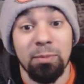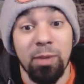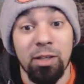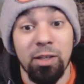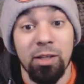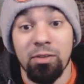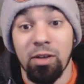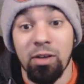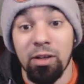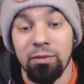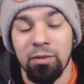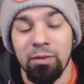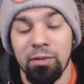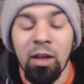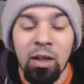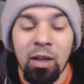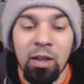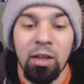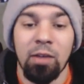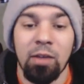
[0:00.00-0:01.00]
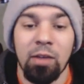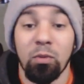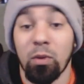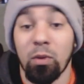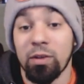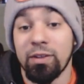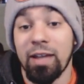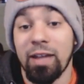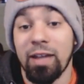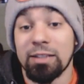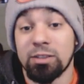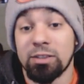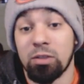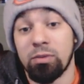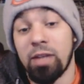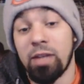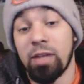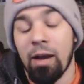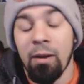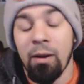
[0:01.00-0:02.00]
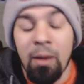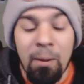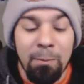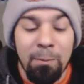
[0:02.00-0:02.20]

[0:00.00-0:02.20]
the Patreon if you want that. So yeah.